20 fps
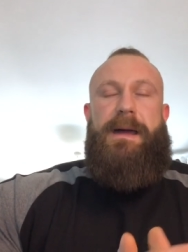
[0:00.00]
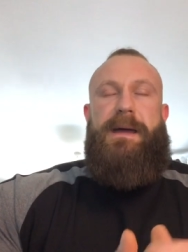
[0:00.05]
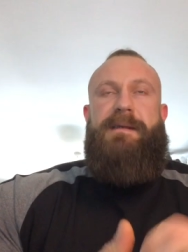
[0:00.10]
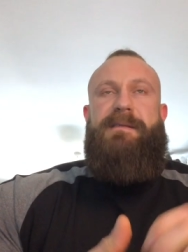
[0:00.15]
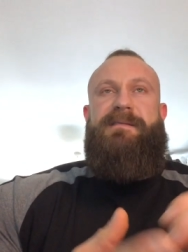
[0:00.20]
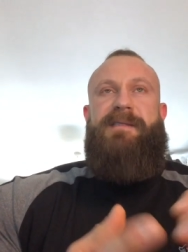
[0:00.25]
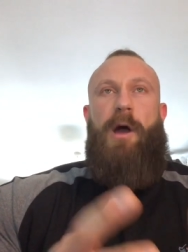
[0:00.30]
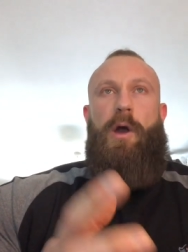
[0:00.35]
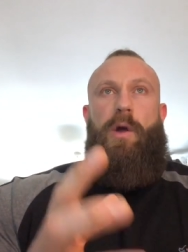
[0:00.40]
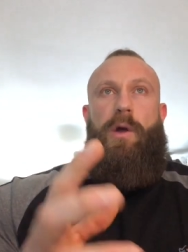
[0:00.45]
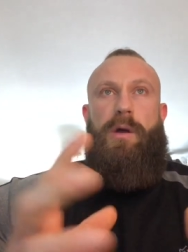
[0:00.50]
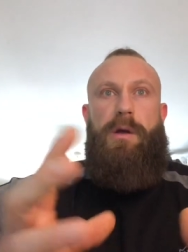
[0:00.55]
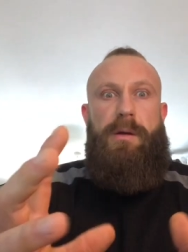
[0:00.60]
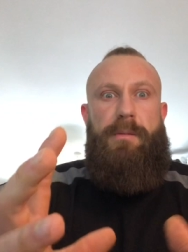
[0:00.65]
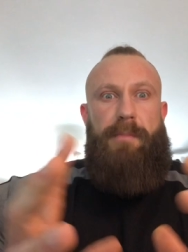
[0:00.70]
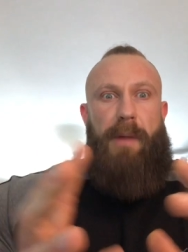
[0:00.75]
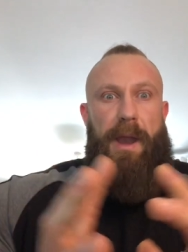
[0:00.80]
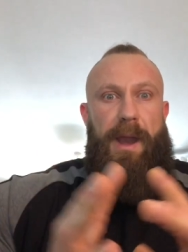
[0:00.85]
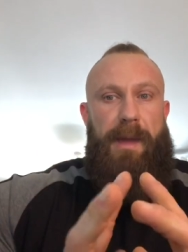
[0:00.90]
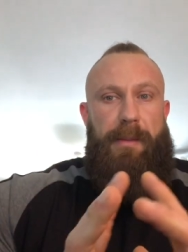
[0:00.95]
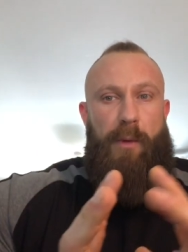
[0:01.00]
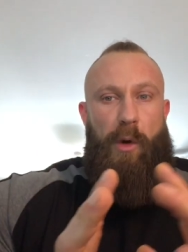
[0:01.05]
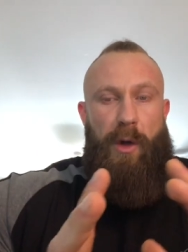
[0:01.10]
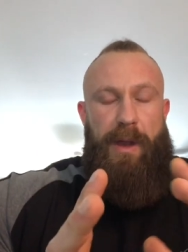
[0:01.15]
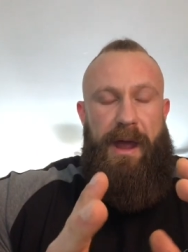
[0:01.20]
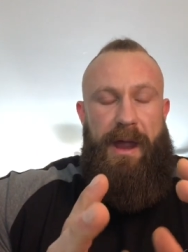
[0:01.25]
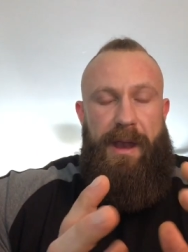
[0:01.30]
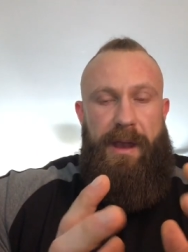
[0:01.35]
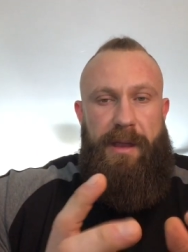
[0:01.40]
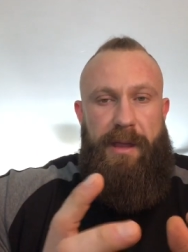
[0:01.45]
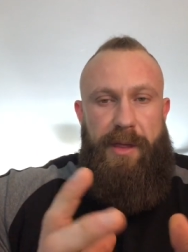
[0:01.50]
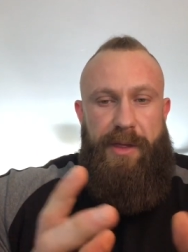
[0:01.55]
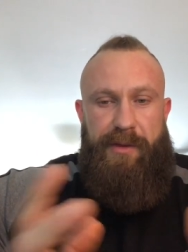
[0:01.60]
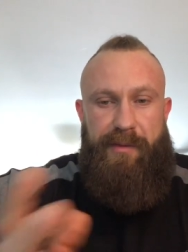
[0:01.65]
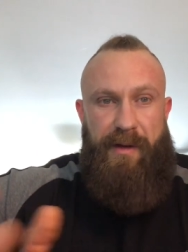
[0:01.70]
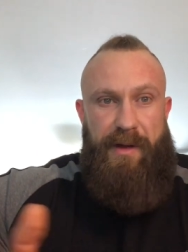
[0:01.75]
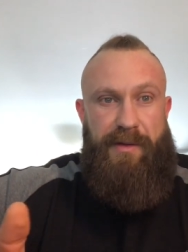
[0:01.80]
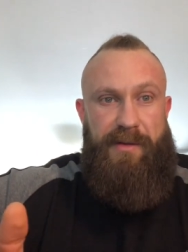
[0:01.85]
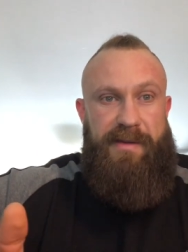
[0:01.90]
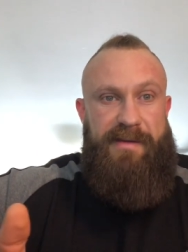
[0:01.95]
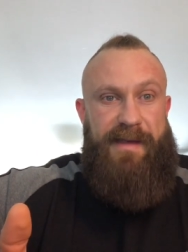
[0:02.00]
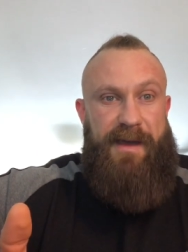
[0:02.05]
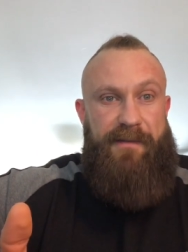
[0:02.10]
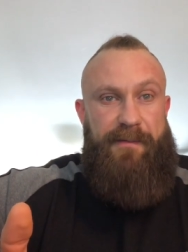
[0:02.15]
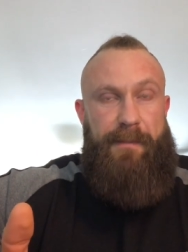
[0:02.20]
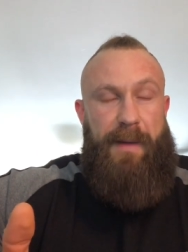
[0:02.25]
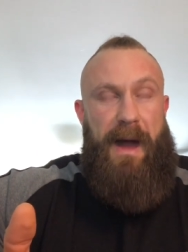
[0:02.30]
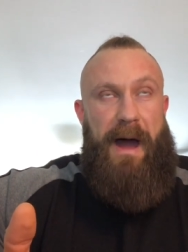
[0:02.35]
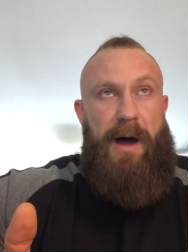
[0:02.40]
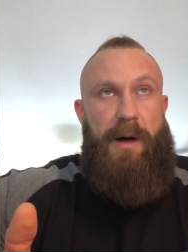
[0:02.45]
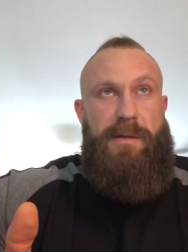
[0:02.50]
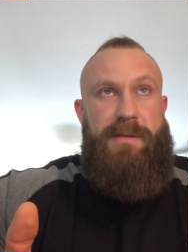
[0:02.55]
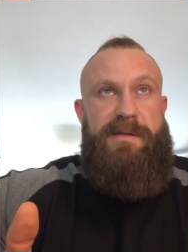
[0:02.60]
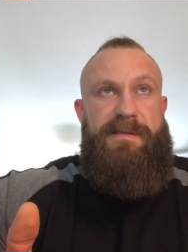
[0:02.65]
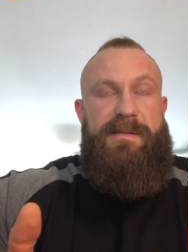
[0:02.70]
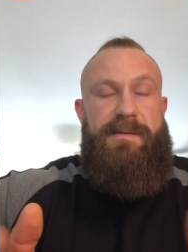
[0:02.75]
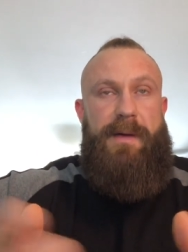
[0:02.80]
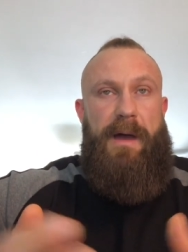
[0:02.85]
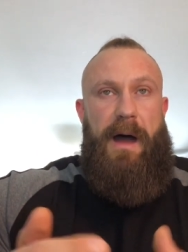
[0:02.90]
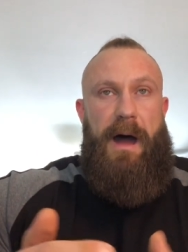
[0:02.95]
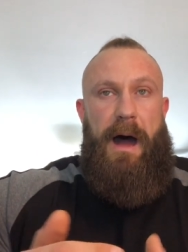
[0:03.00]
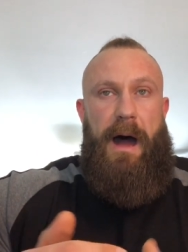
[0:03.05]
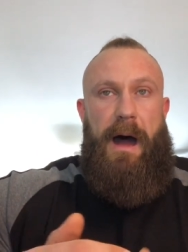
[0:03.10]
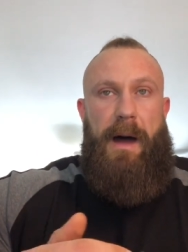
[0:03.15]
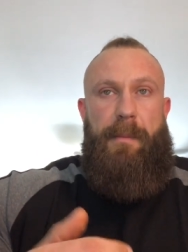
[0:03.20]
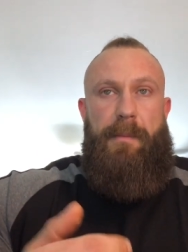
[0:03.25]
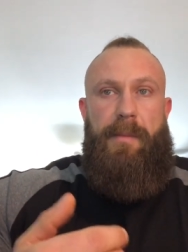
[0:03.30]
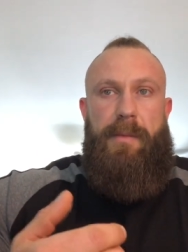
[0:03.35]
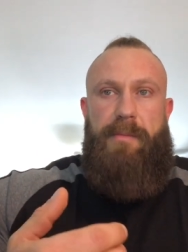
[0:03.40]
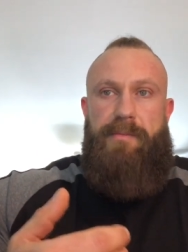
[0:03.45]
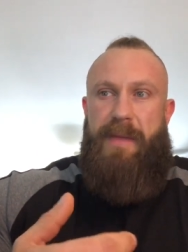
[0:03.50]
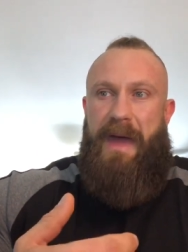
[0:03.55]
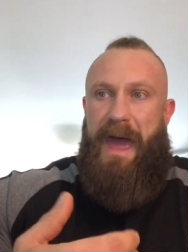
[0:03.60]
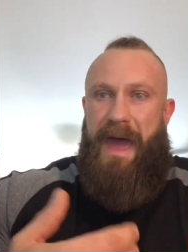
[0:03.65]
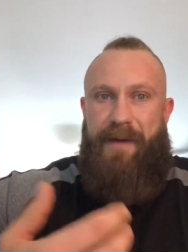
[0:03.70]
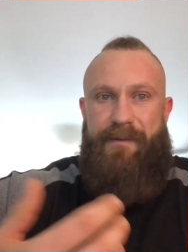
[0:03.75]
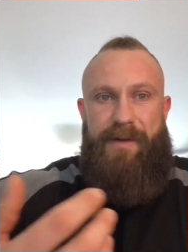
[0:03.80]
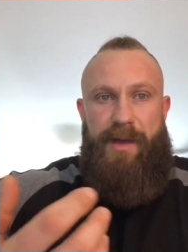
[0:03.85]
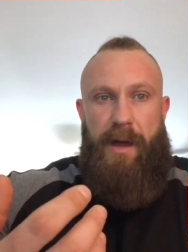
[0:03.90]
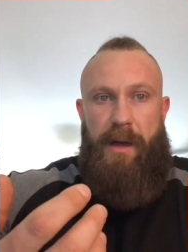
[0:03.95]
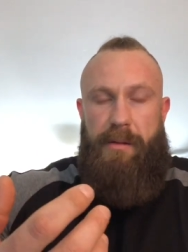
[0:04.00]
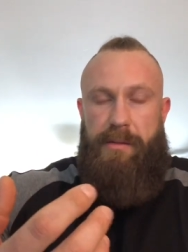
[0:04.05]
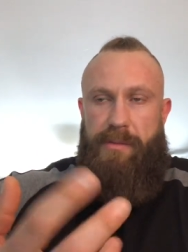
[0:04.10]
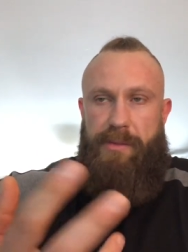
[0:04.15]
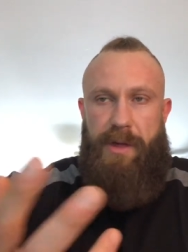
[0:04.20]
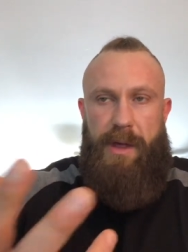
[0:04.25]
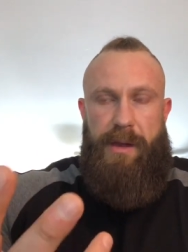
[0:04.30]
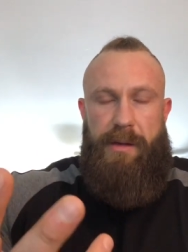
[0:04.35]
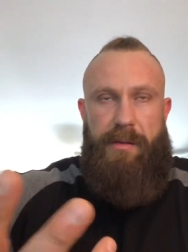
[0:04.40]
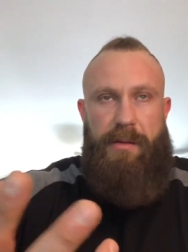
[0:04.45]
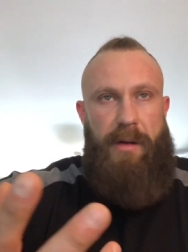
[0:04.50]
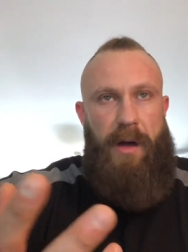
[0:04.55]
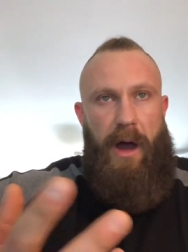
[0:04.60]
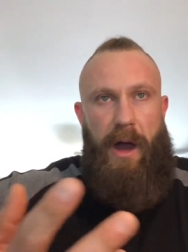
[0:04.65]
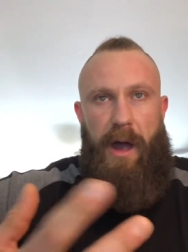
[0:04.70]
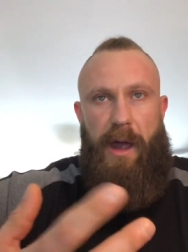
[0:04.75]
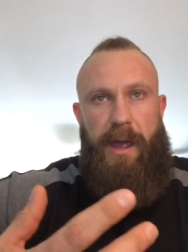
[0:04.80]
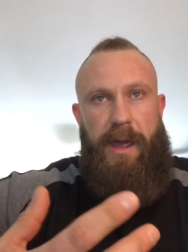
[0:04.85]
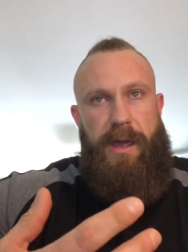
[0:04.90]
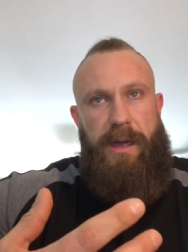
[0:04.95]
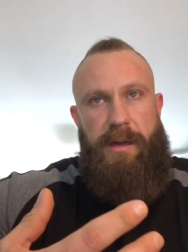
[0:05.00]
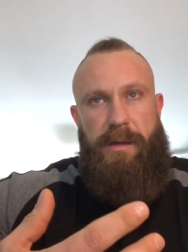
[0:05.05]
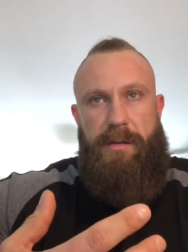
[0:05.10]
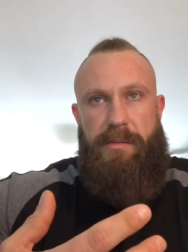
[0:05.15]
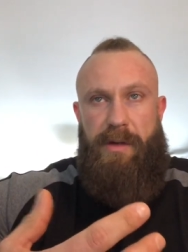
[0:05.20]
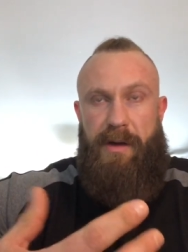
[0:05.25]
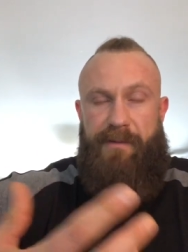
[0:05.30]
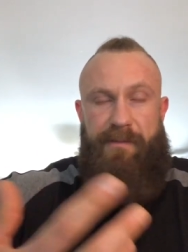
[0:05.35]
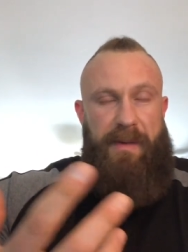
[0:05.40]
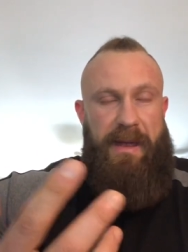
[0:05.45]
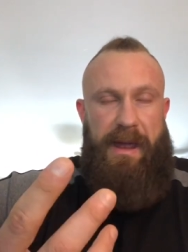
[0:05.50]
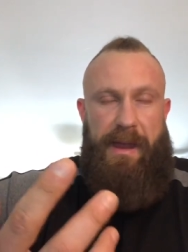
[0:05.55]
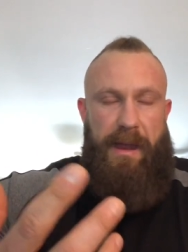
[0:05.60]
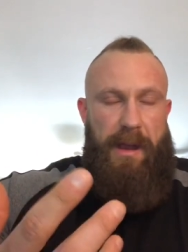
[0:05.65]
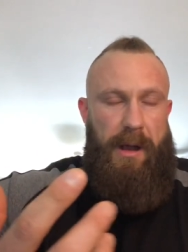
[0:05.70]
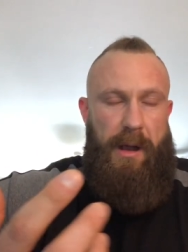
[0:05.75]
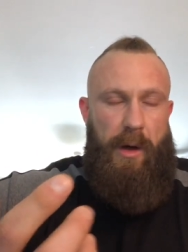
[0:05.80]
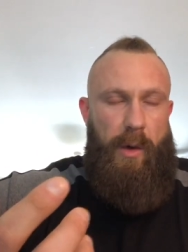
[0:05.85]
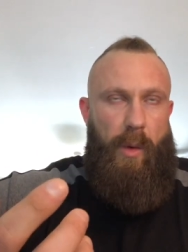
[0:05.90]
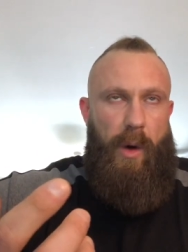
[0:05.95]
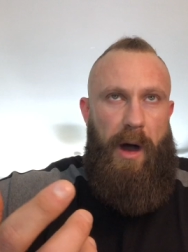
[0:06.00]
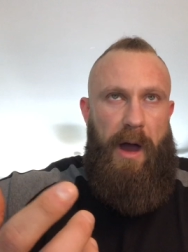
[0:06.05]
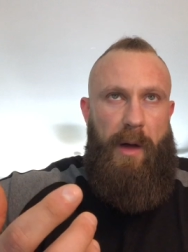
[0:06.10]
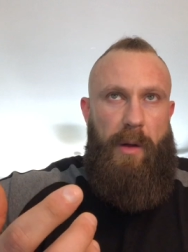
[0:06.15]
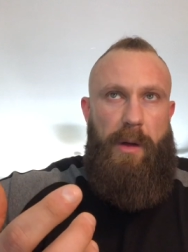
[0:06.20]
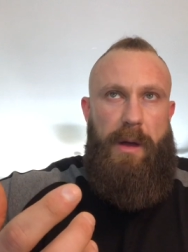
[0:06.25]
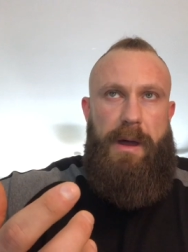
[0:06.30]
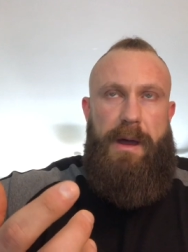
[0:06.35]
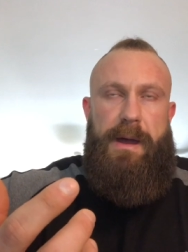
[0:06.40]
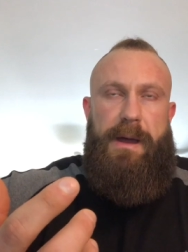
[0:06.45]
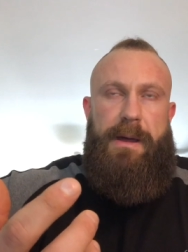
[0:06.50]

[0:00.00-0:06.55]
So Monday morning, 307 pounds, um, heavier than I have been in a long while